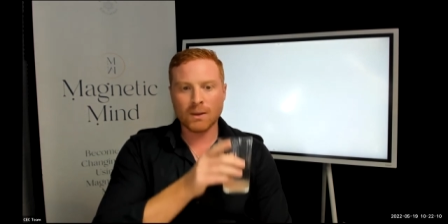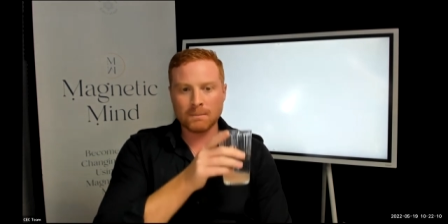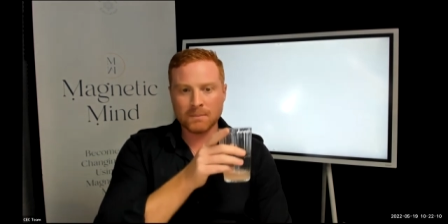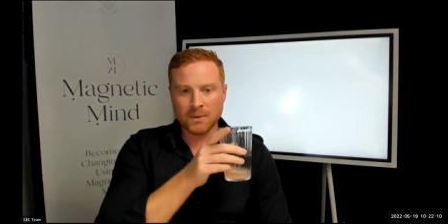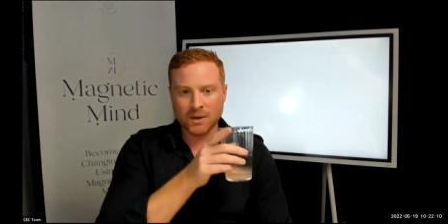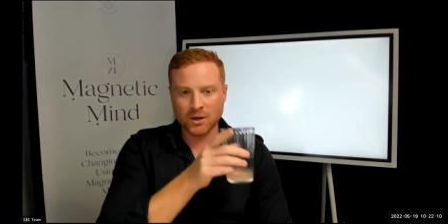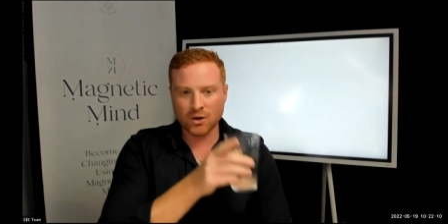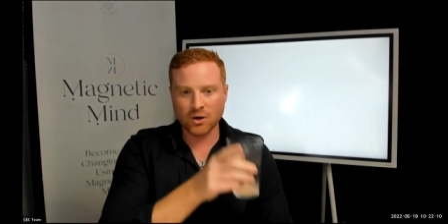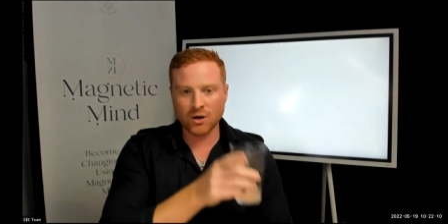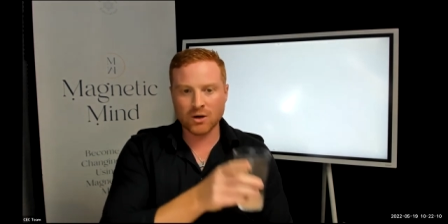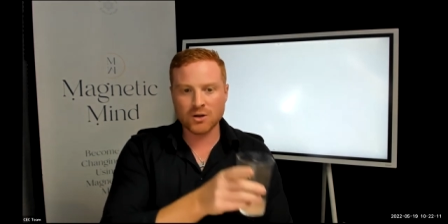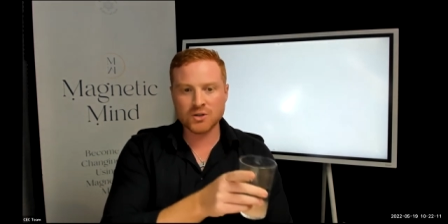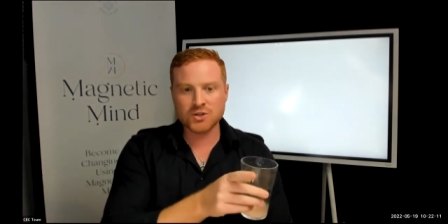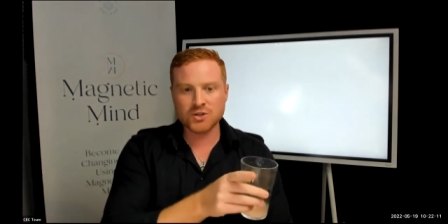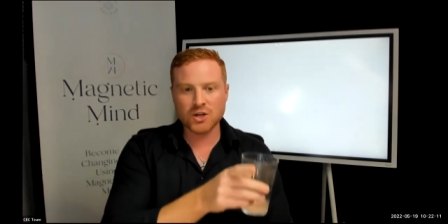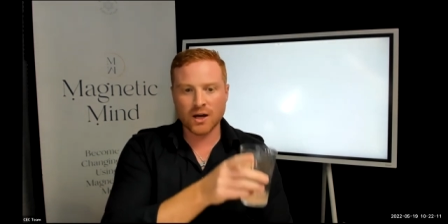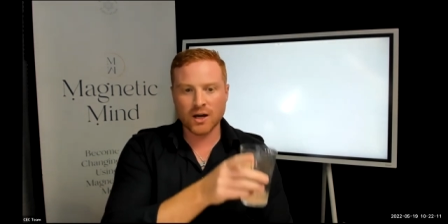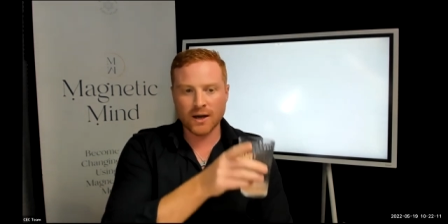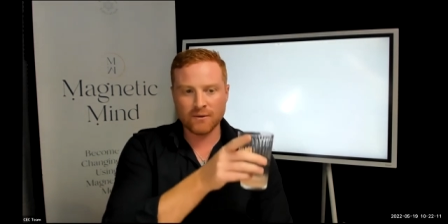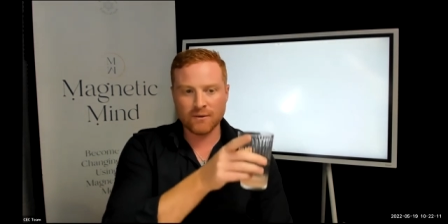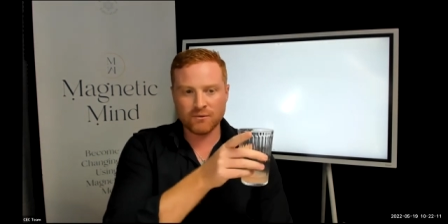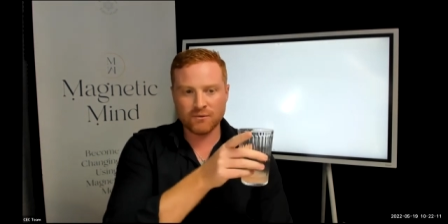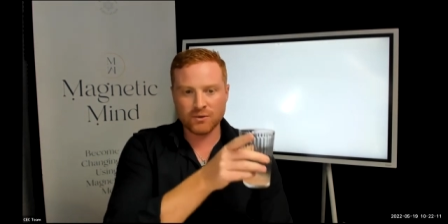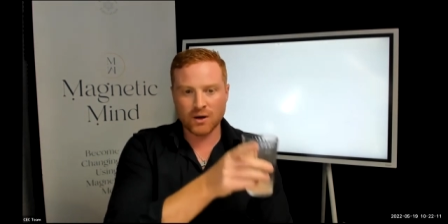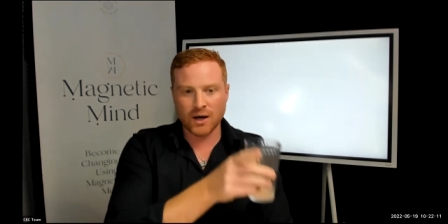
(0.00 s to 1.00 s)
Because
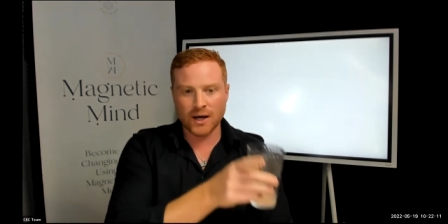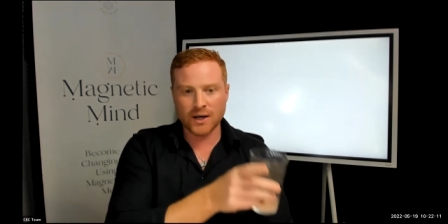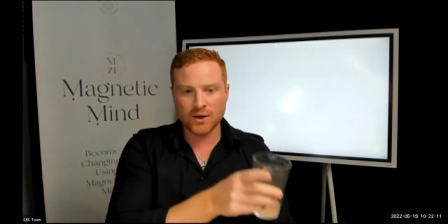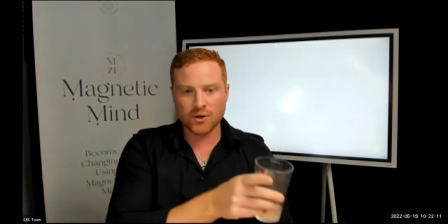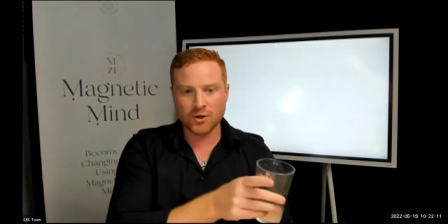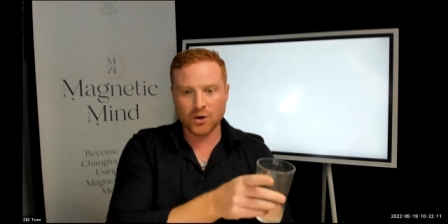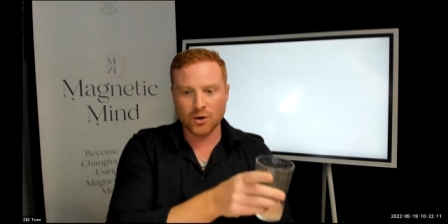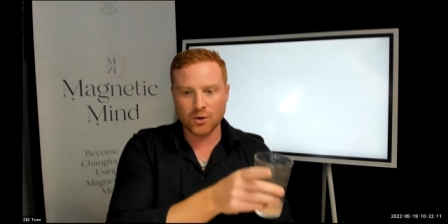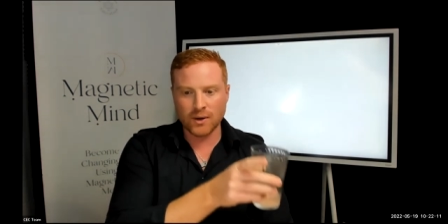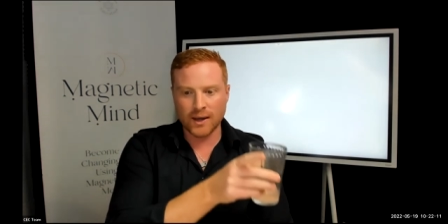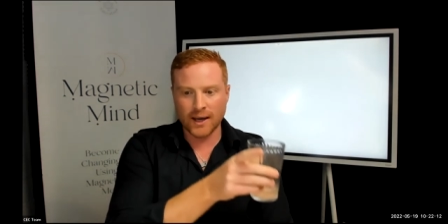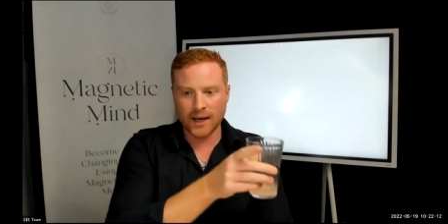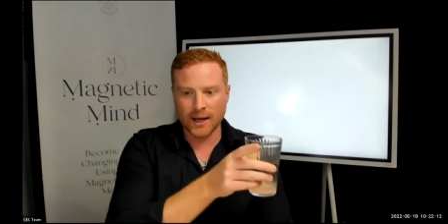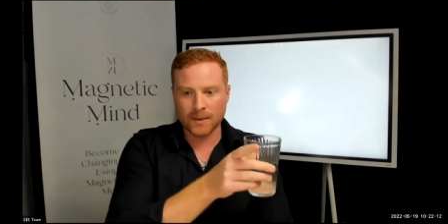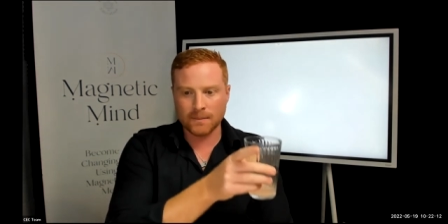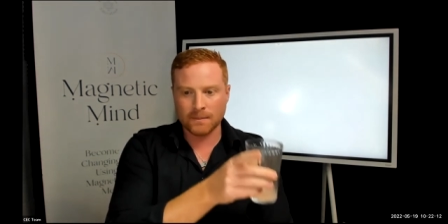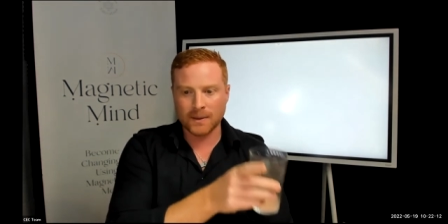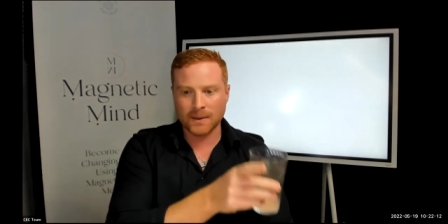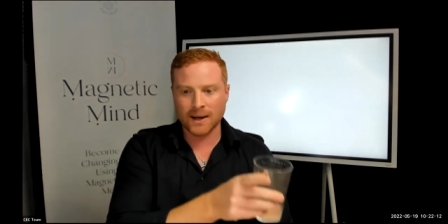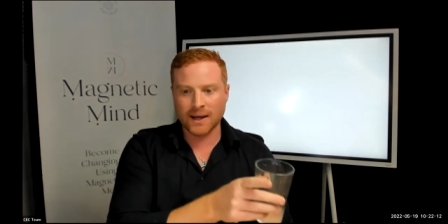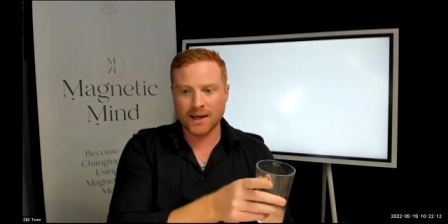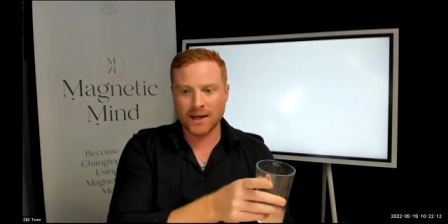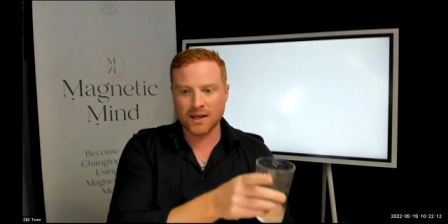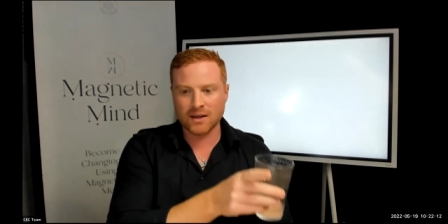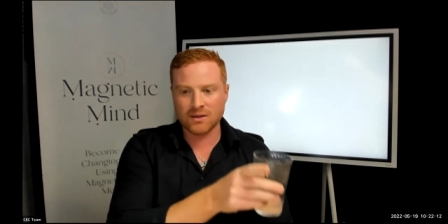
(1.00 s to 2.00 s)
I know how to
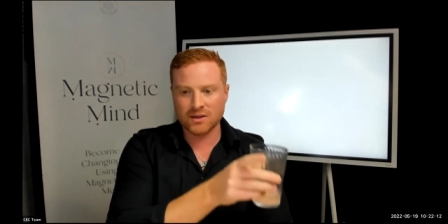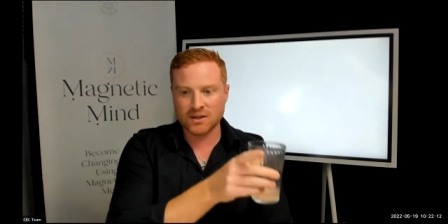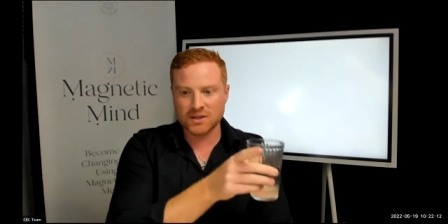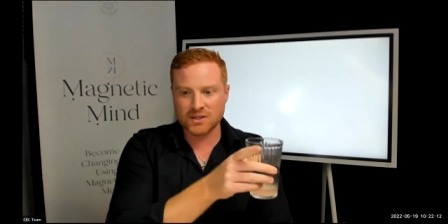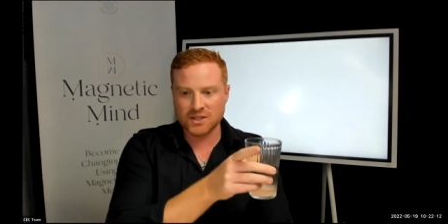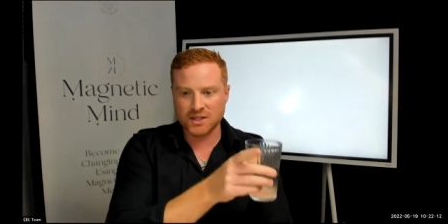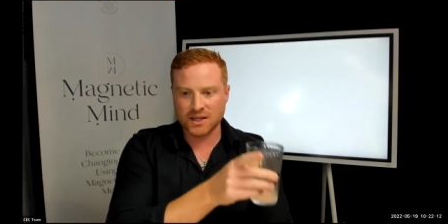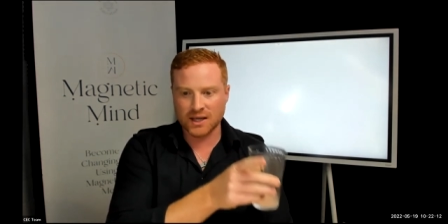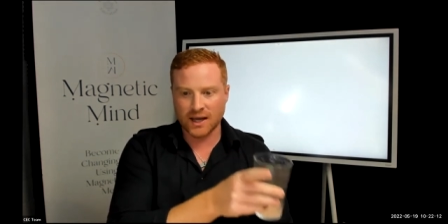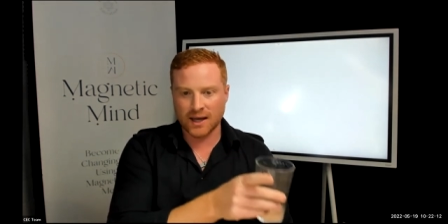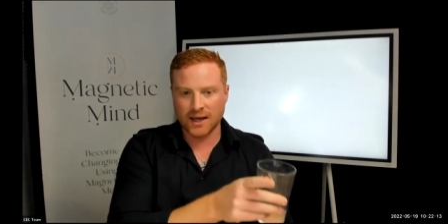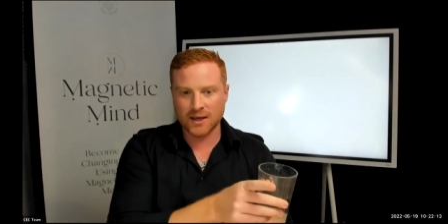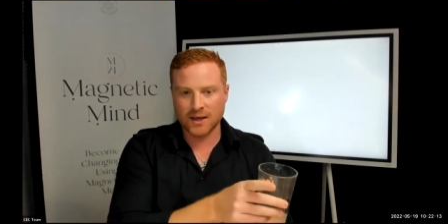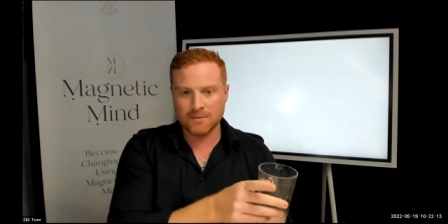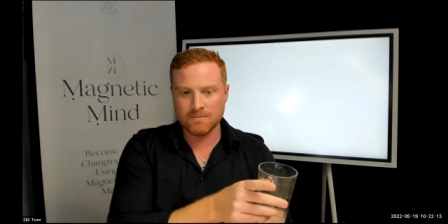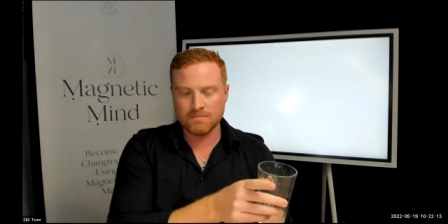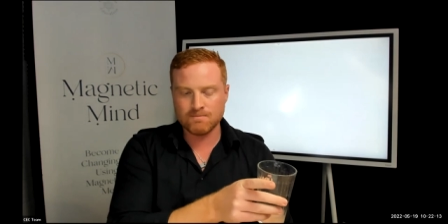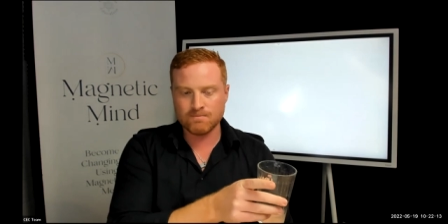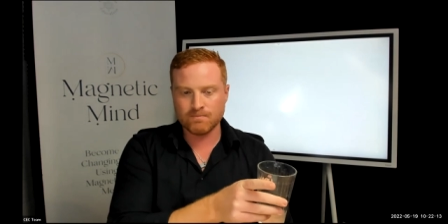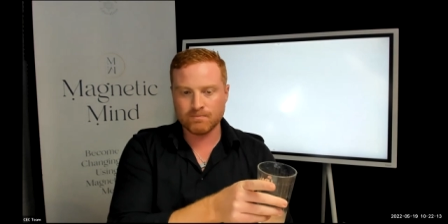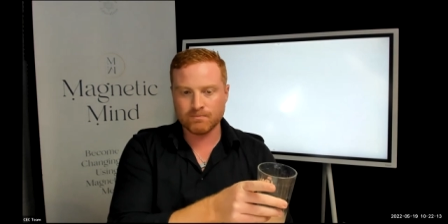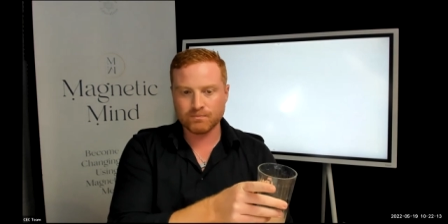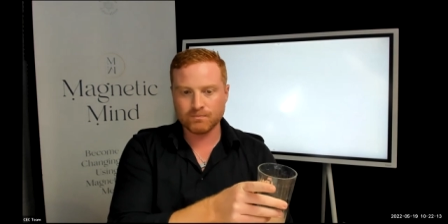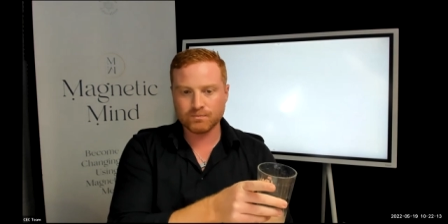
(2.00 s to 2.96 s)
play this game,